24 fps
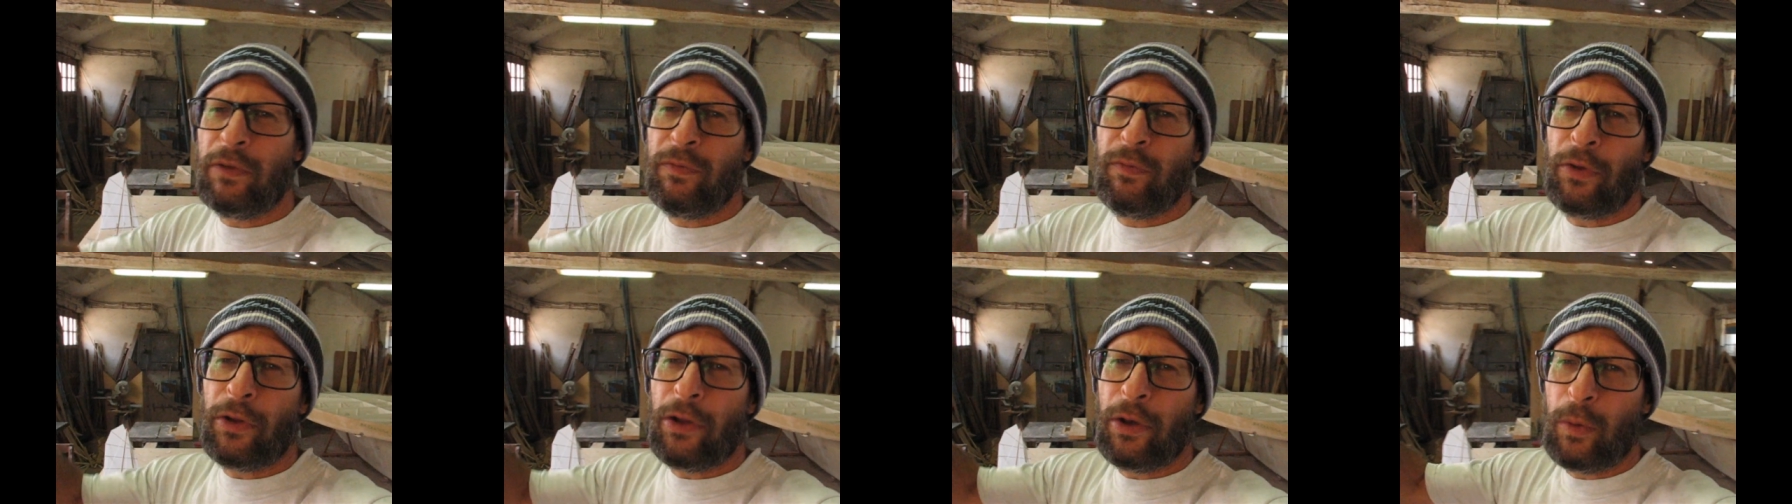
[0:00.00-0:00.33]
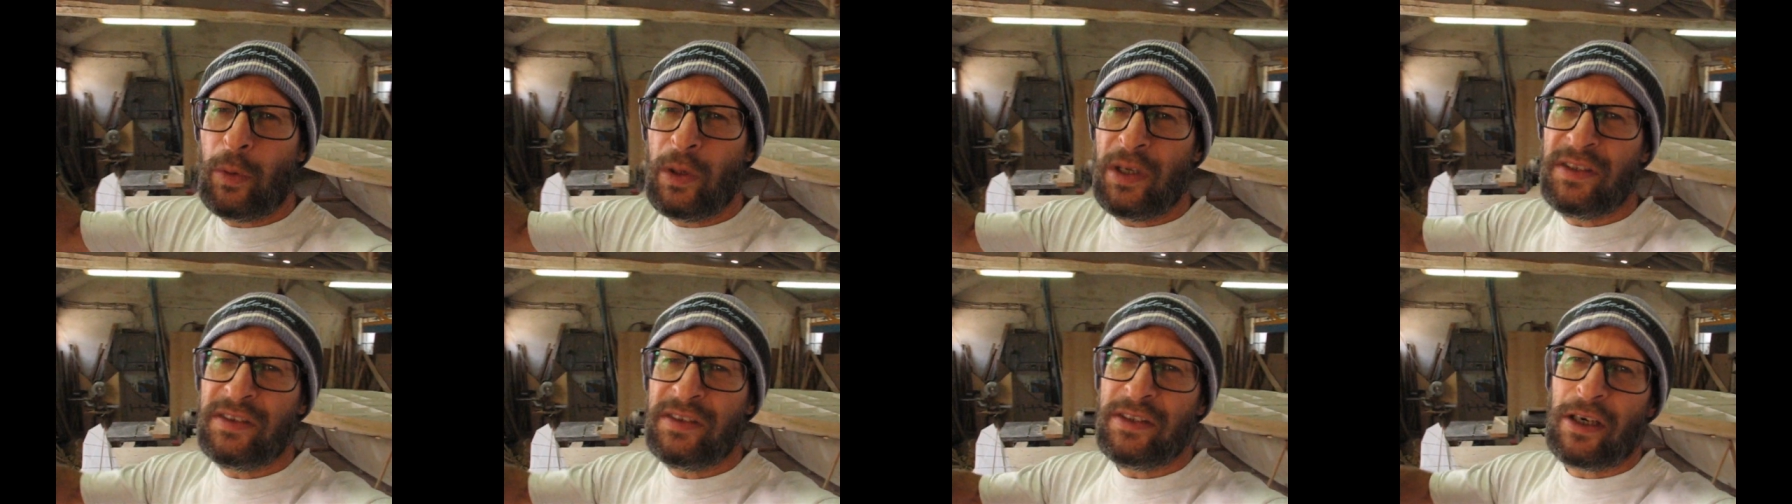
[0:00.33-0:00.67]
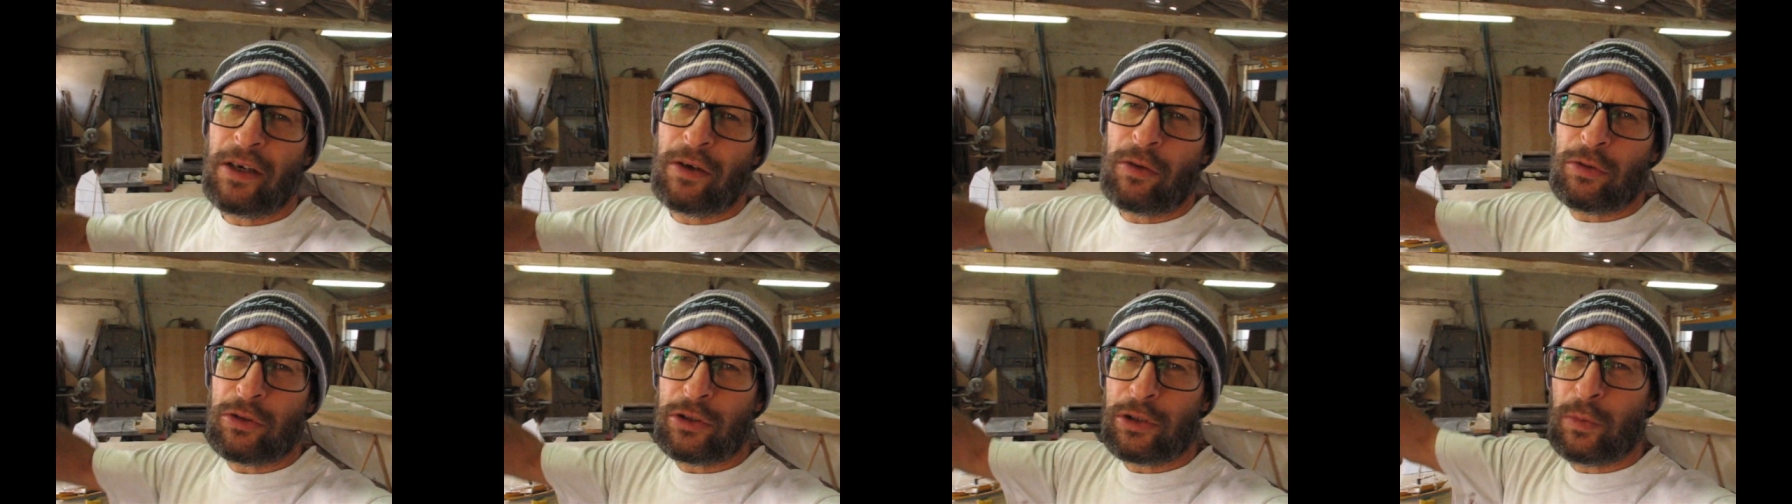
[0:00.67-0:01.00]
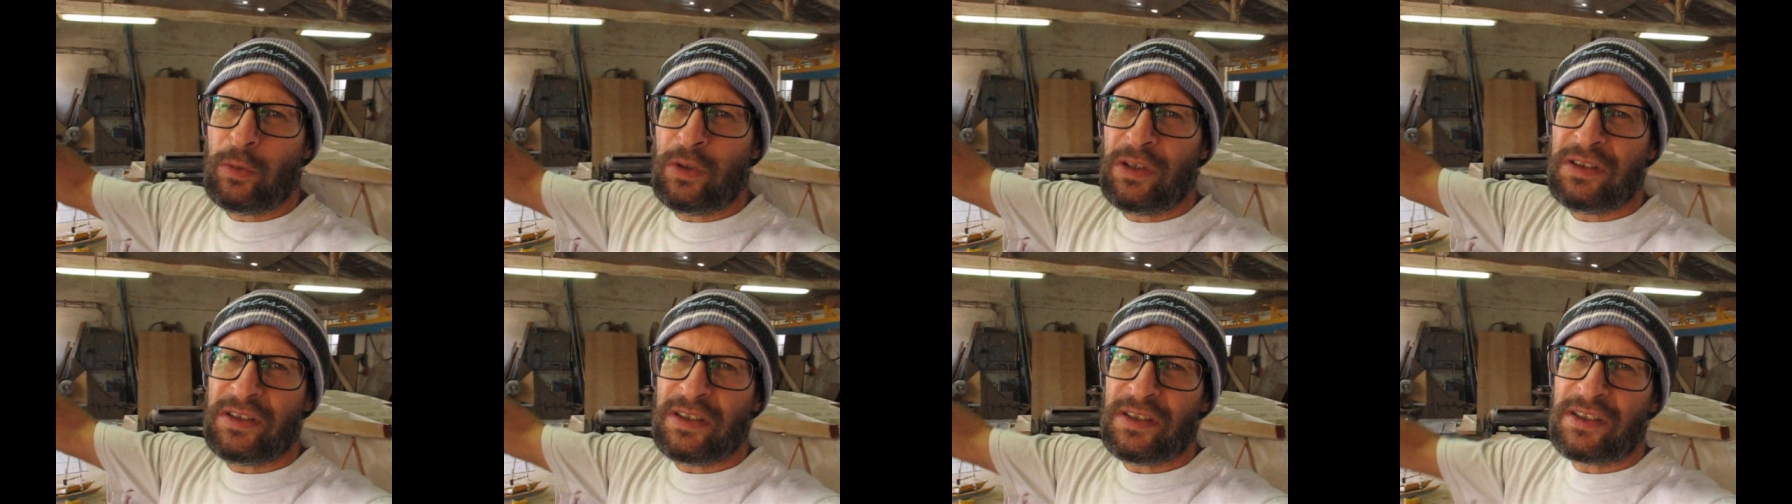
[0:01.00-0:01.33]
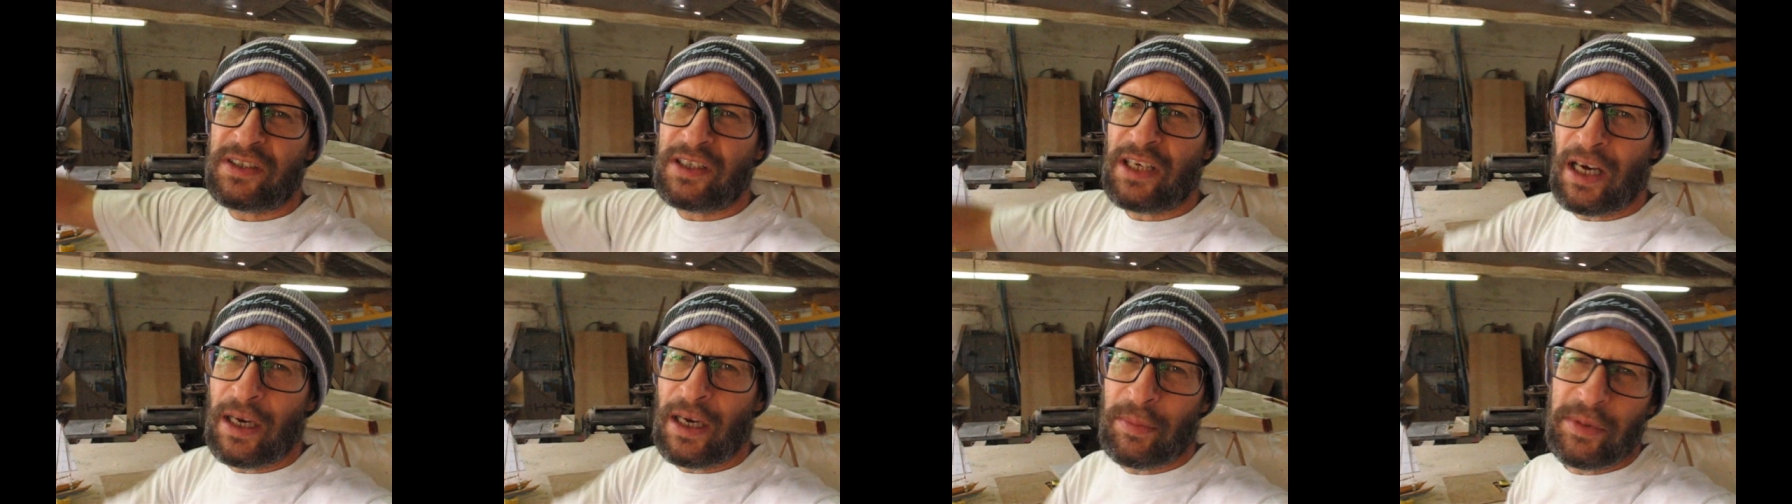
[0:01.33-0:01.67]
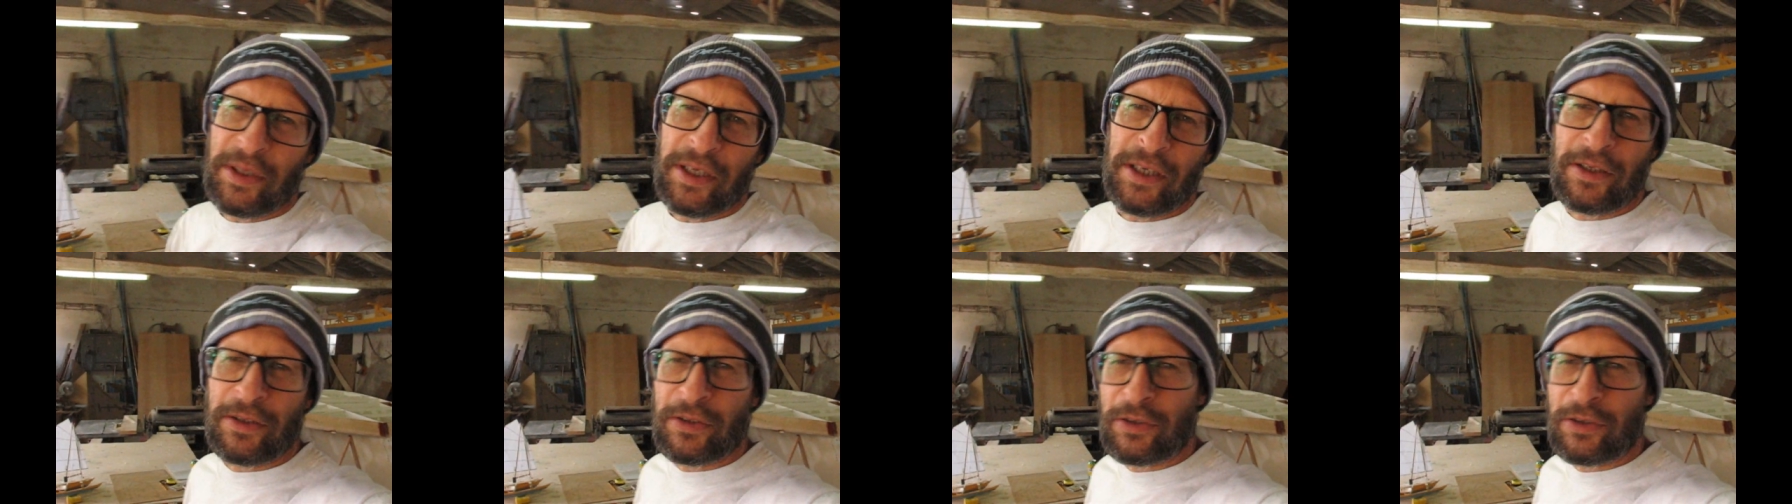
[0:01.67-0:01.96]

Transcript: for the winter because the winter's coming,